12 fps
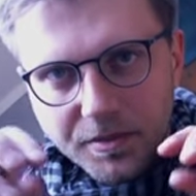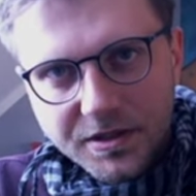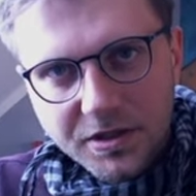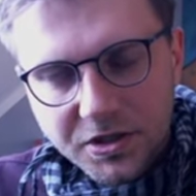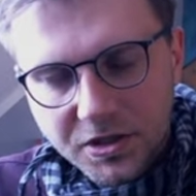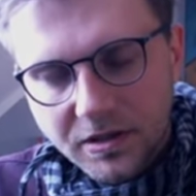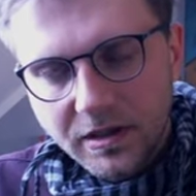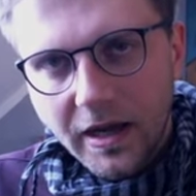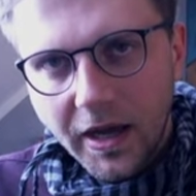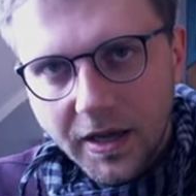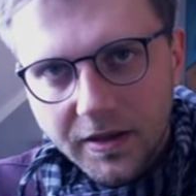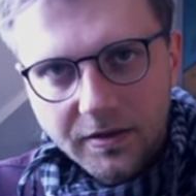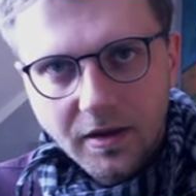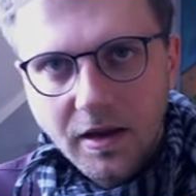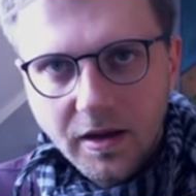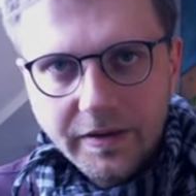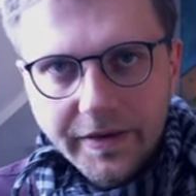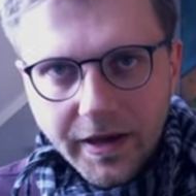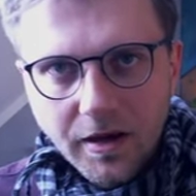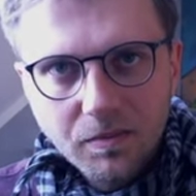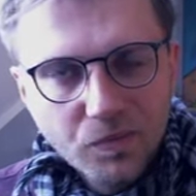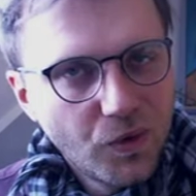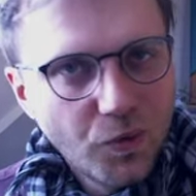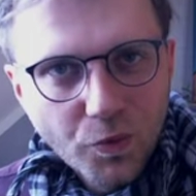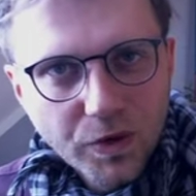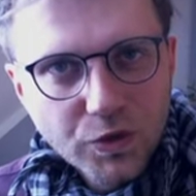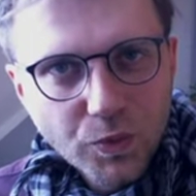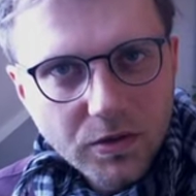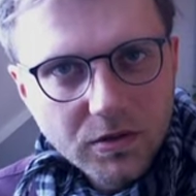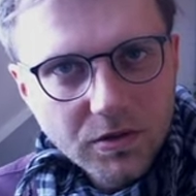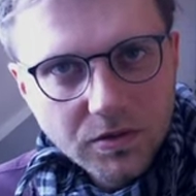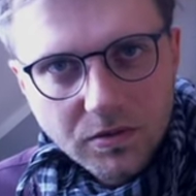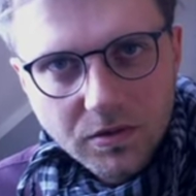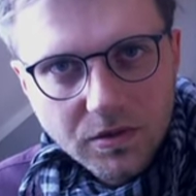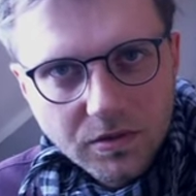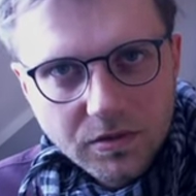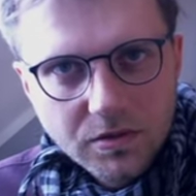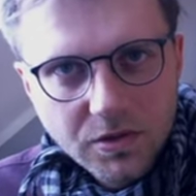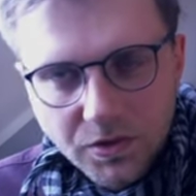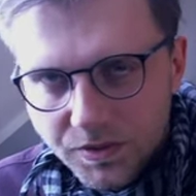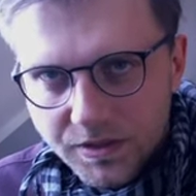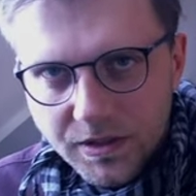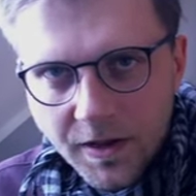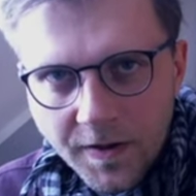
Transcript: position and yeah, which one to, to choose.